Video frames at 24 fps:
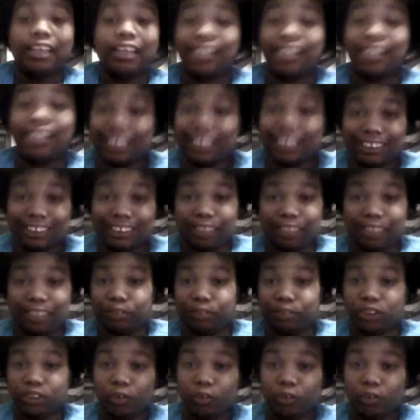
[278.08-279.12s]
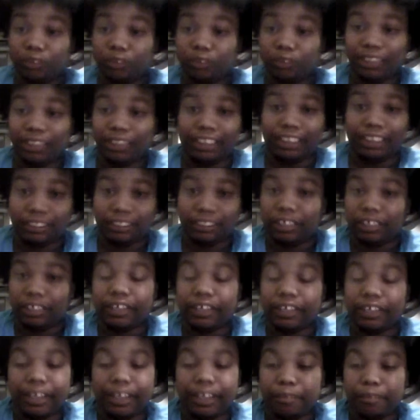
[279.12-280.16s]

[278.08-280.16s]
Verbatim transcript: Like I said, Michonne was, like, staring at